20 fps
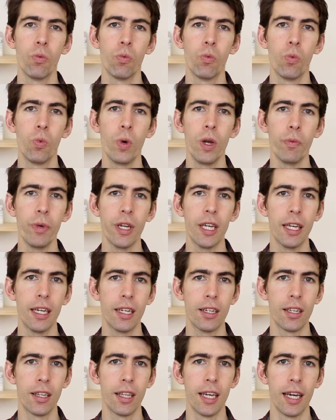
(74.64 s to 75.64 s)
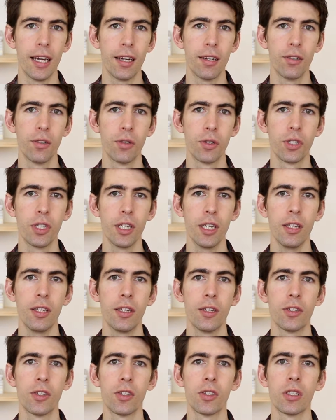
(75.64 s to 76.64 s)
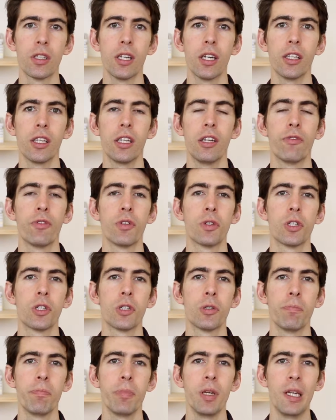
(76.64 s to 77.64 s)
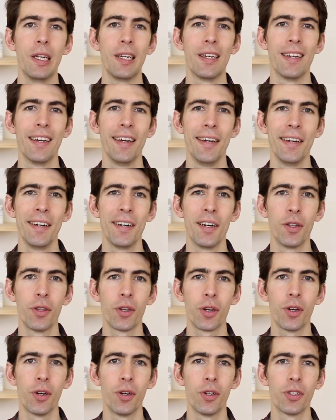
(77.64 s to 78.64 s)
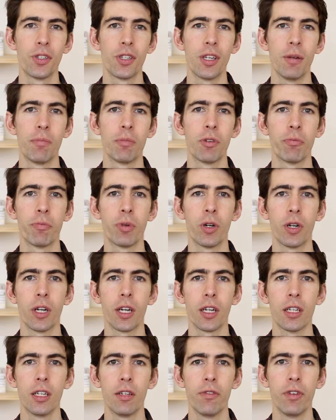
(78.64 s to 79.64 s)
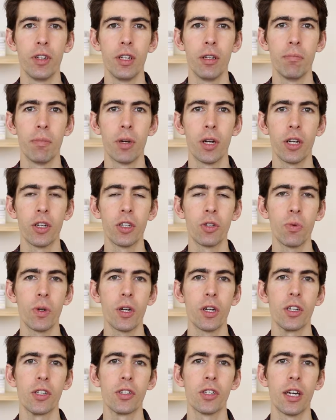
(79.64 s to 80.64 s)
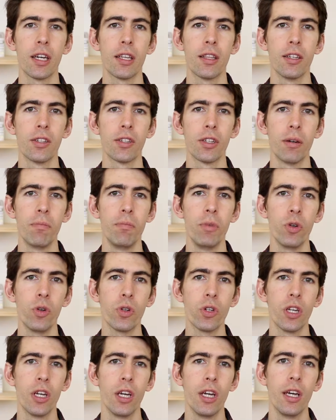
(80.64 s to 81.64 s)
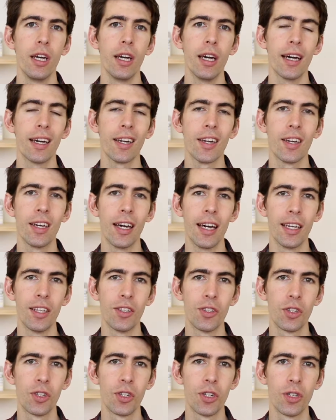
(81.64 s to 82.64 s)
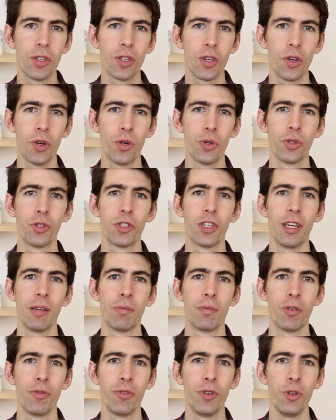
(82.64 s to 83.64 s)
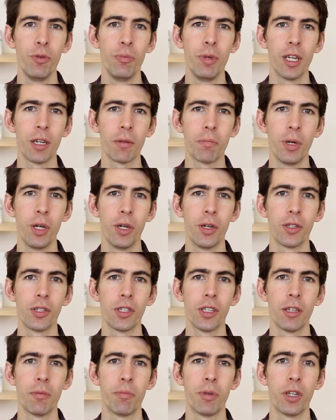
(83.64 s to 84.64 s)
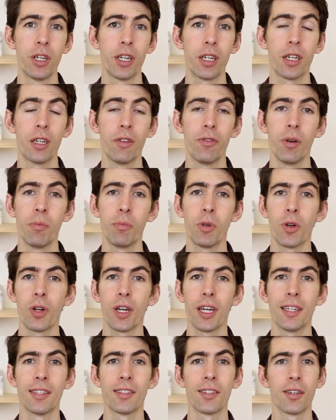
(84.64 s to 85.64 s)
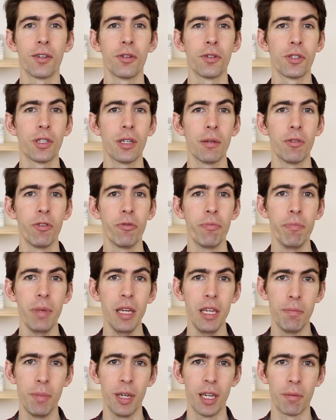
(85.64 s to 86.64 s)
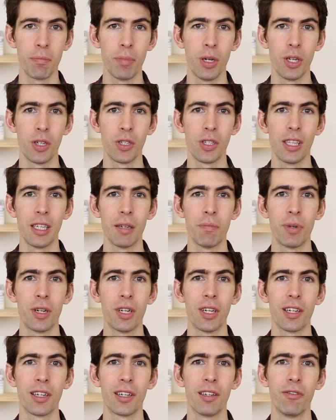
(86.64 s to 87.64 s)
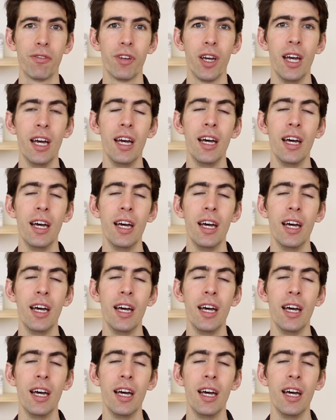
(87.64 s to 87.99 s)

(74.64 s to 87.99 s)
when we get to that, you'll see that it's a slightly different spin on the concept of productivity. But I just wanted to say this. I'm not against the concept of you being personally productive. I'm not against the concept of me being personally productive.